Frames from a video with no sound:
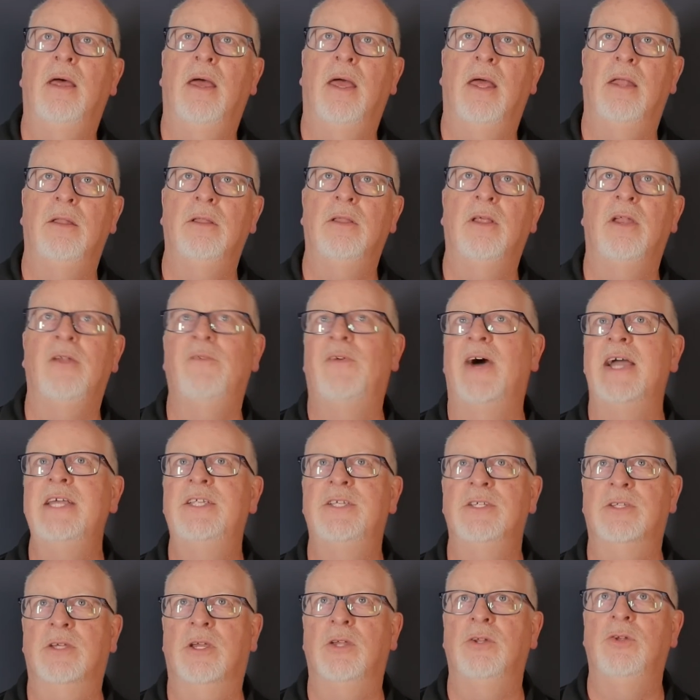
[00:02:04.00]
and the
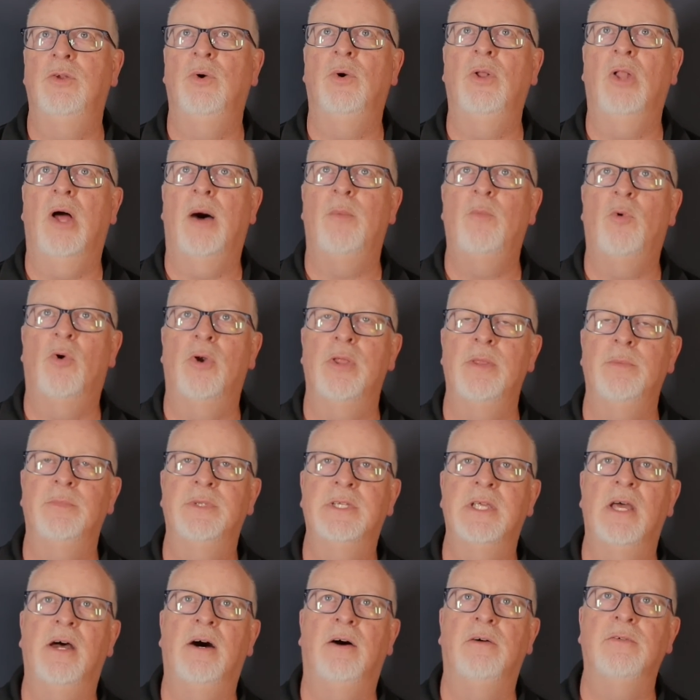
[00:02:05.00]
devices can do a lot more
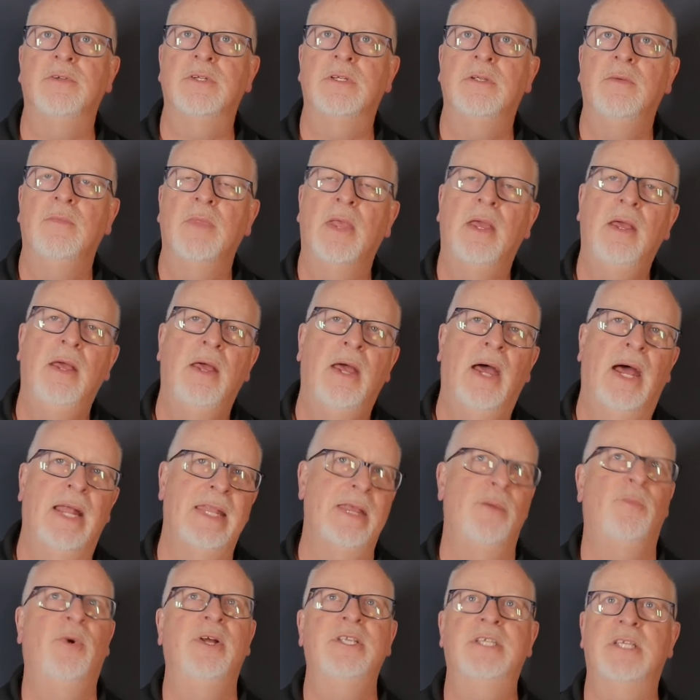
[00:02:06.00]
themselves.
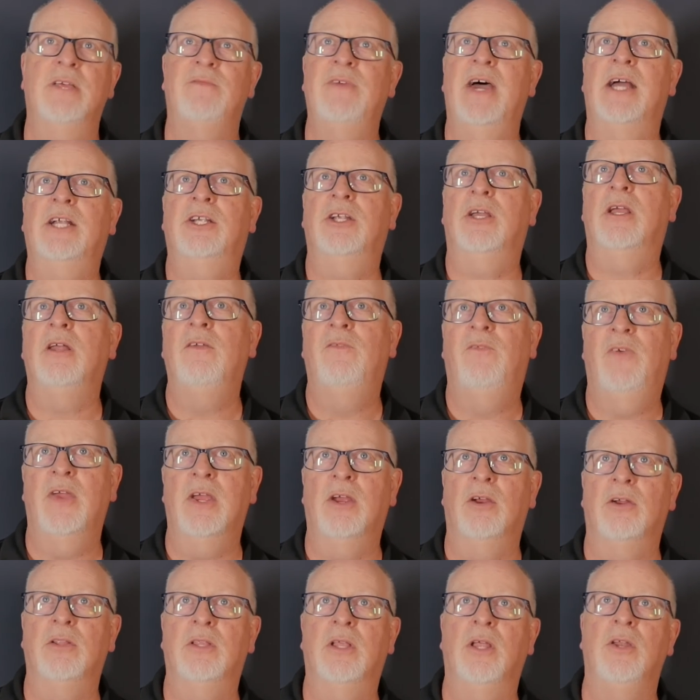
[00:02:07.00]
And then once they've actually
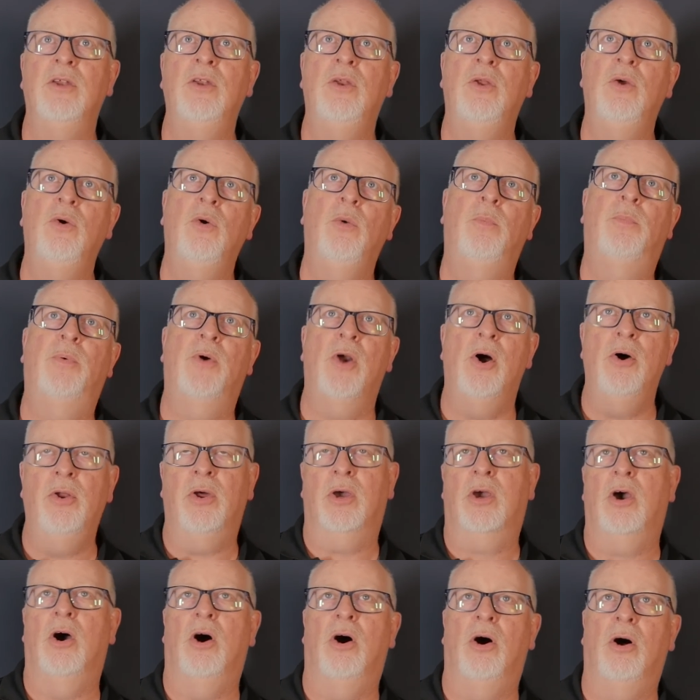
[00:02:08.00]
configured, the new
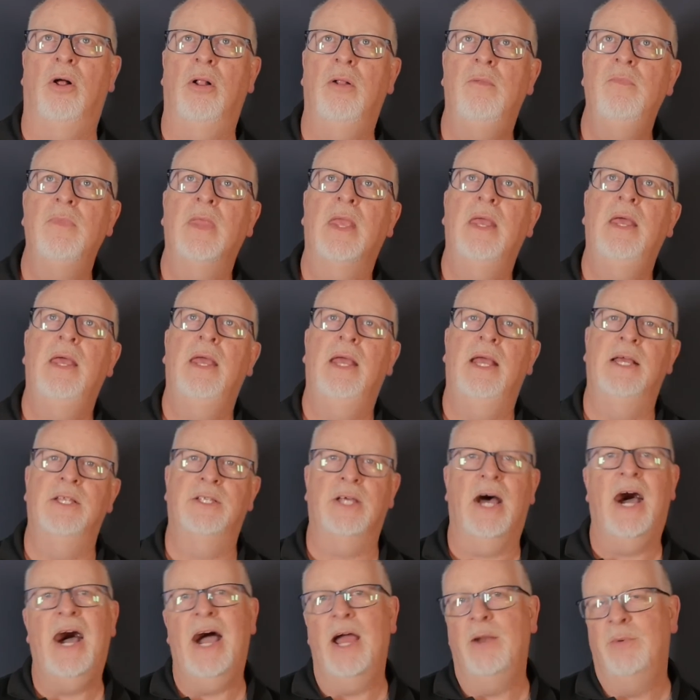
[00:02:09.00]
protocol
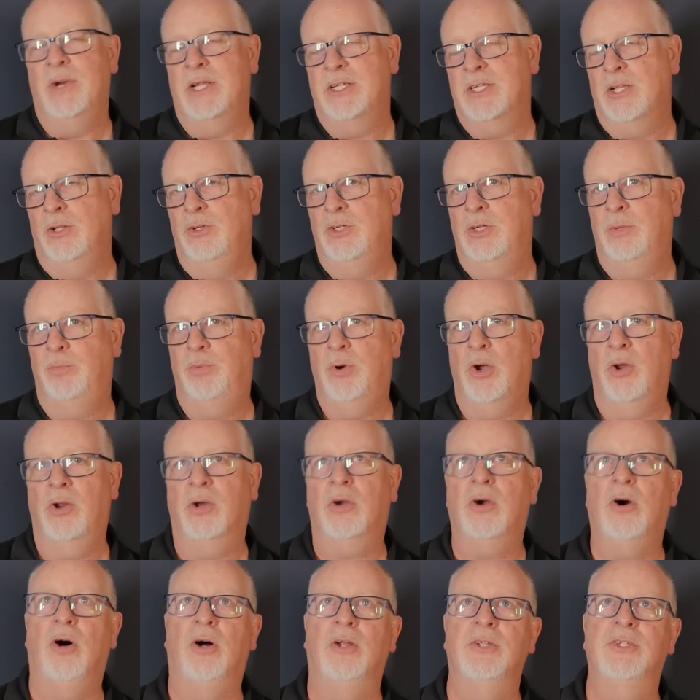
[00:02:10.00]
is a high resolution
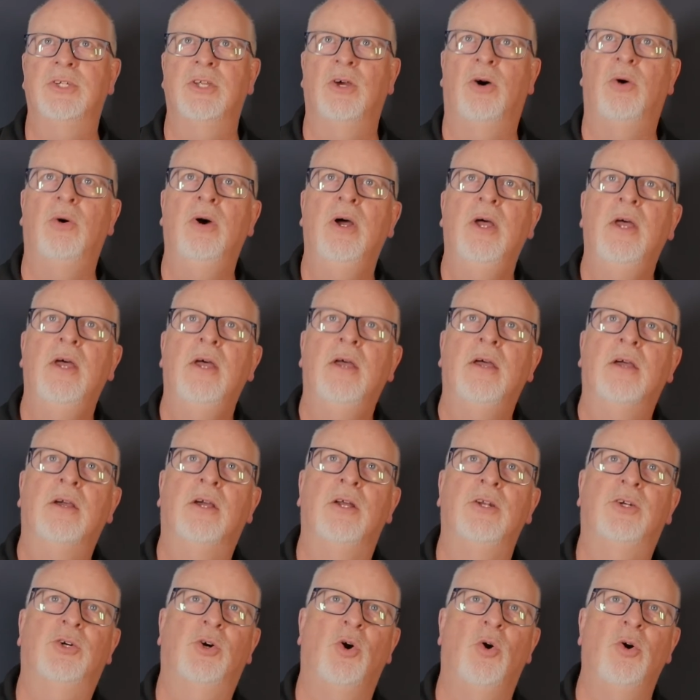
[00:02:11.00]
protocol. So
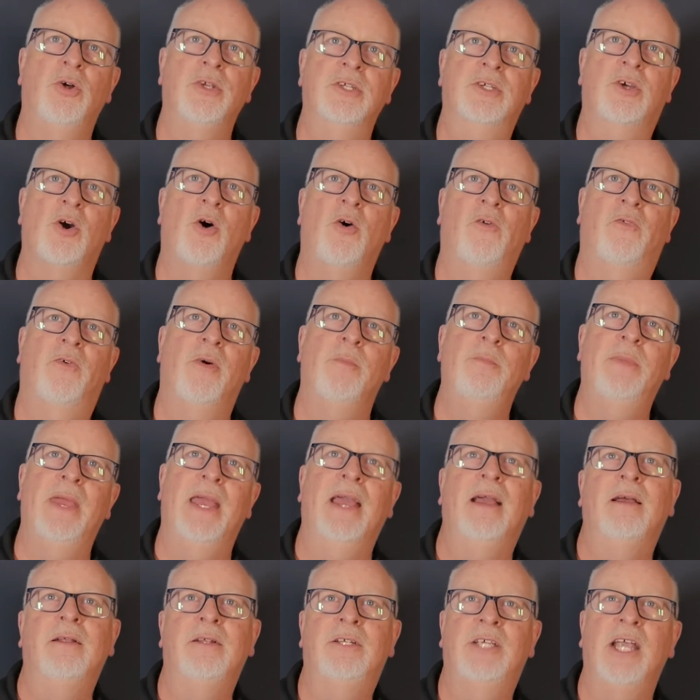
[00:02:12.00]
controls go from
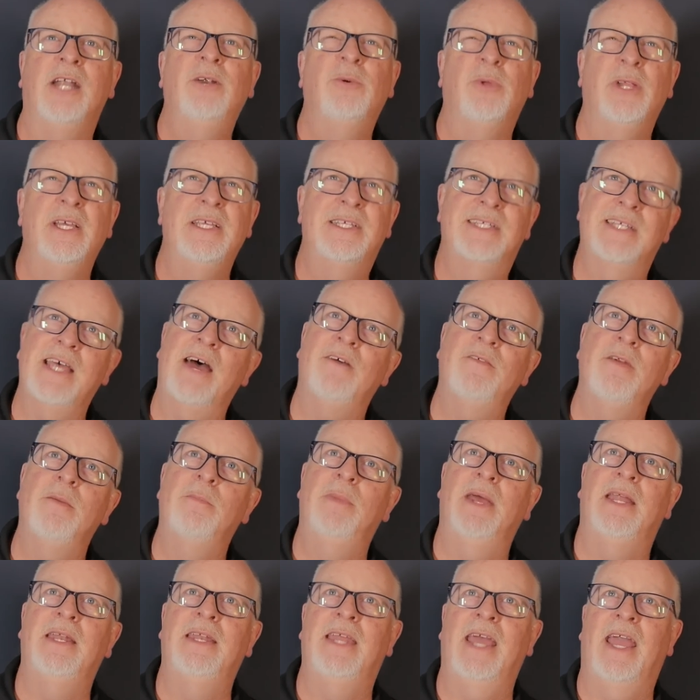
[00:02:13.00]
being generally
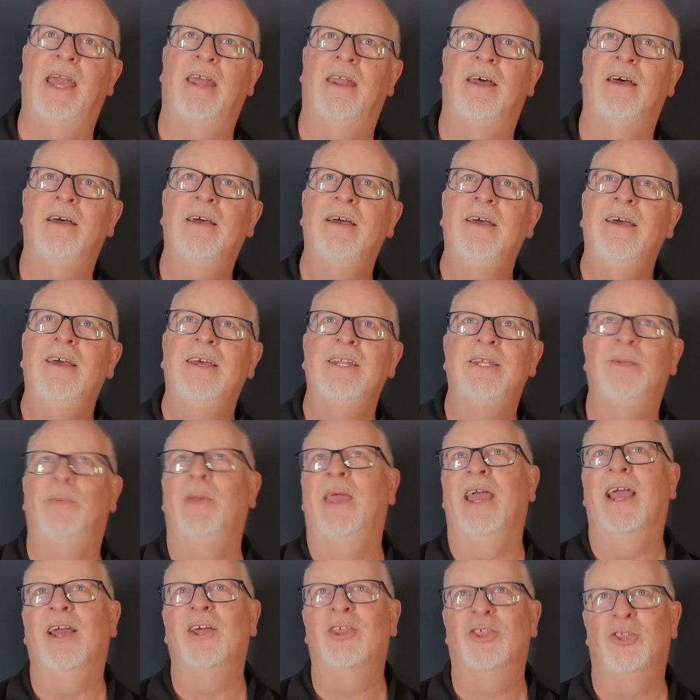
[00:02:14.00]
7-bit data to
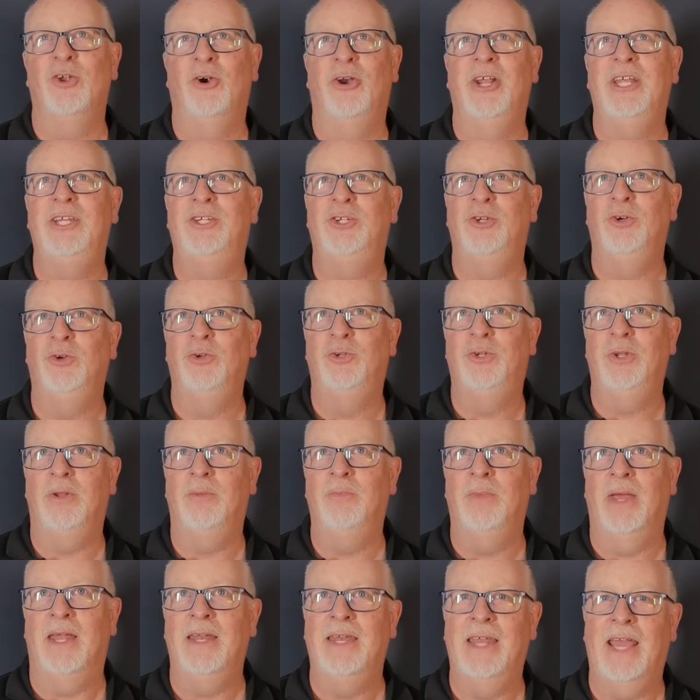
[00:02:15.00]
being
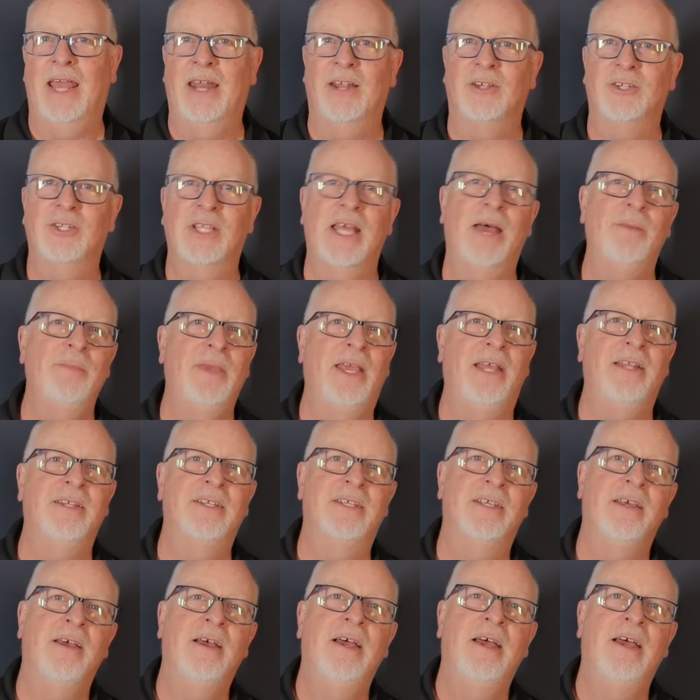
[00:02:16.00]
32-bit data. So that
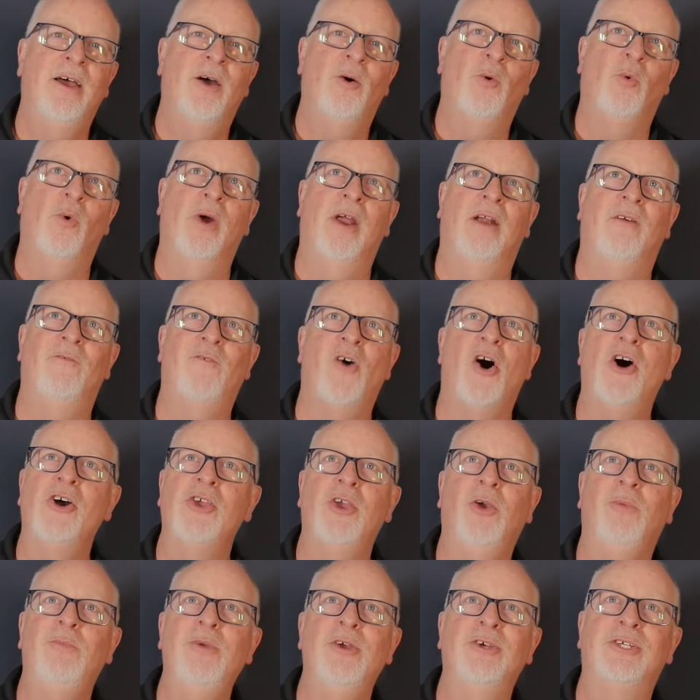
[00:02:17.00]
means where
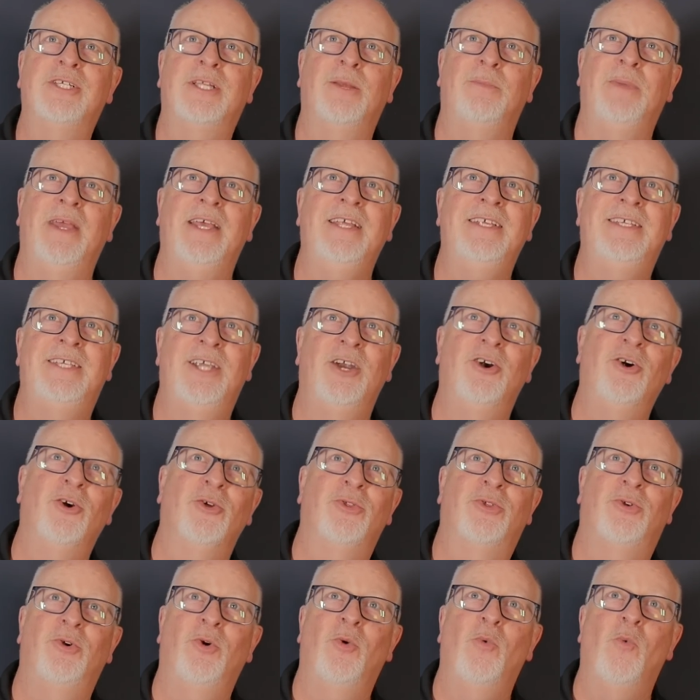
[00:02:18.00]
volume used to be 0
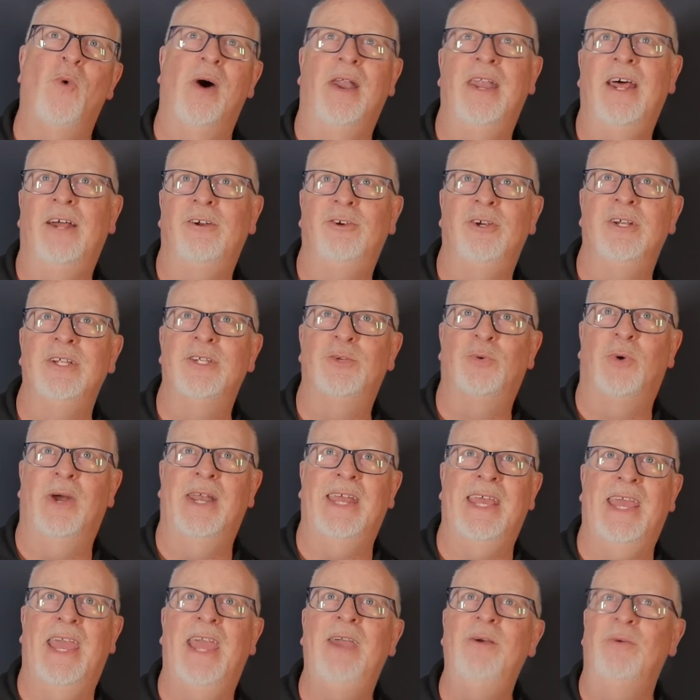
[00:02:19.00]
through
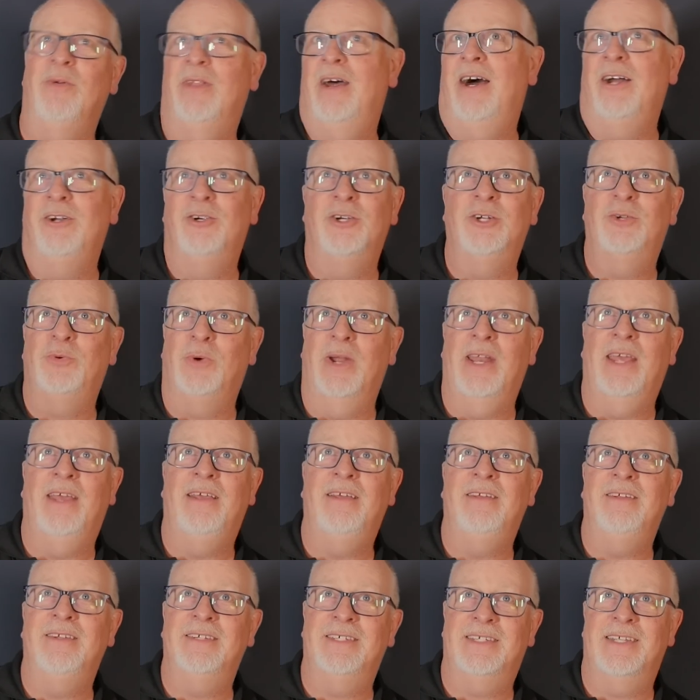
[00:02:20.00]
128 with 120,
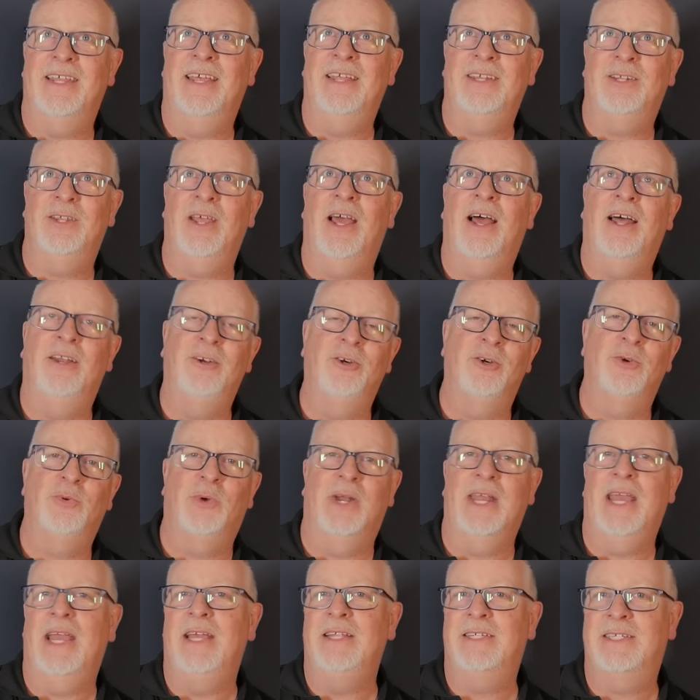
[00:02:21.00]

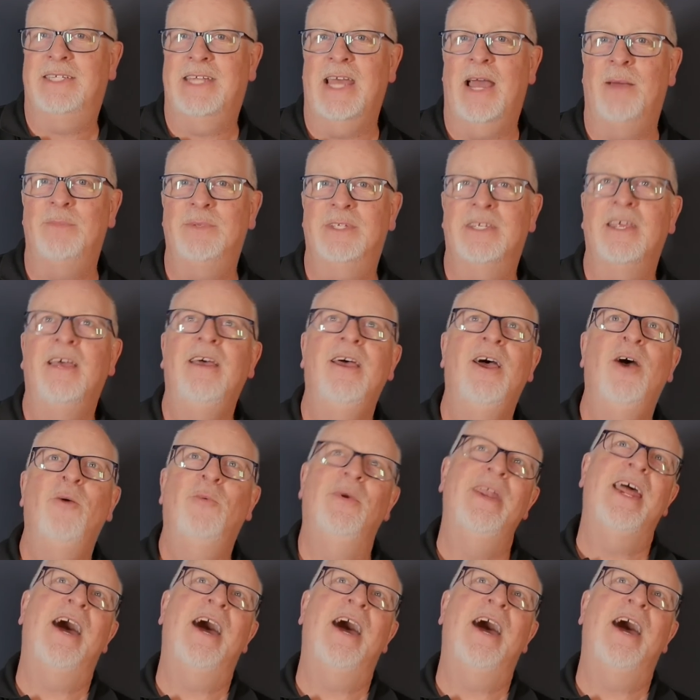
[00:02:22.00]
128 steps, we